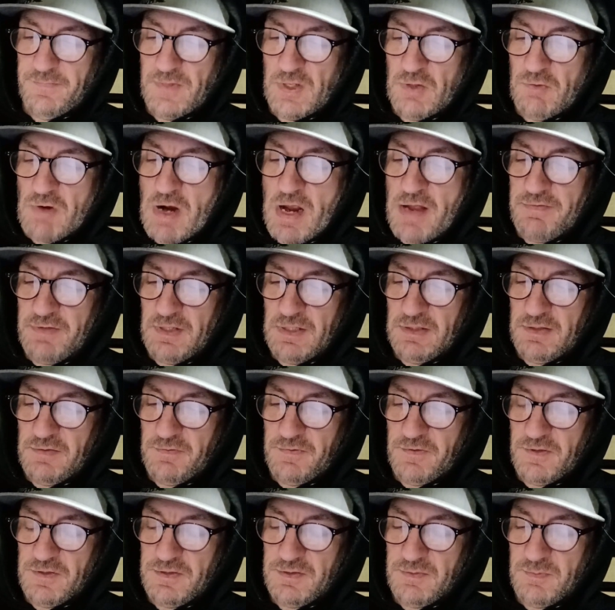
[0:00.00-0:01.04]
Arriving at the
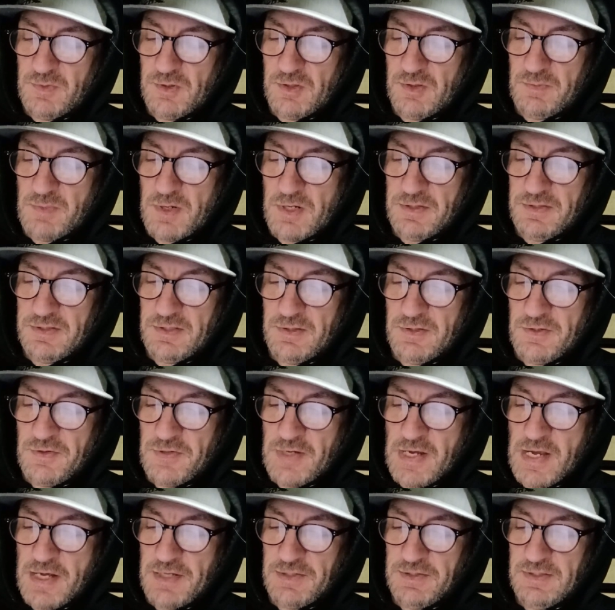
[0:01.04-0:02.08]
Furstenberg
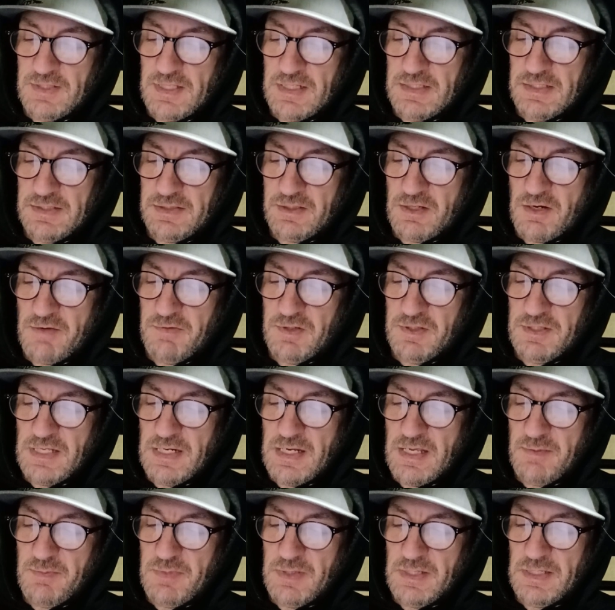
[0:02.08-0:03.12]
Barcelona house, they discovered that
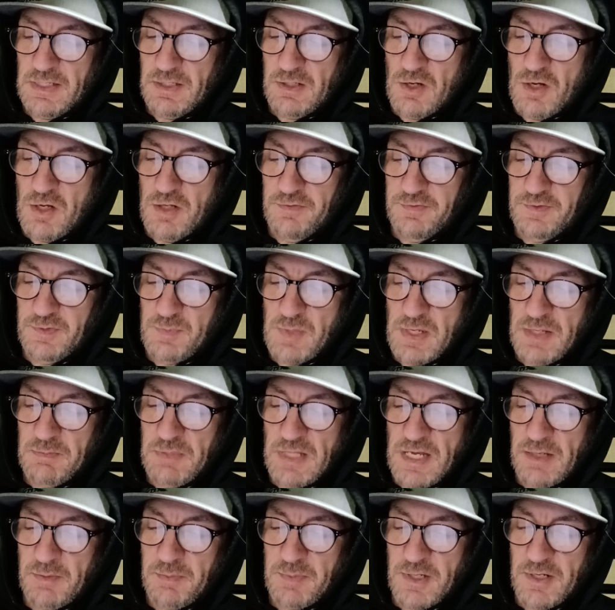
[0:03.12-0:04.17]
it had been engulfed by
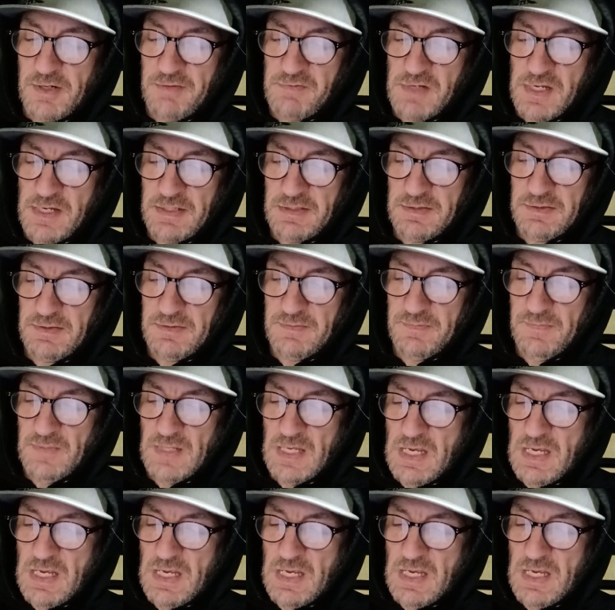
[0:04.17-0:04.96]
blackberry vines.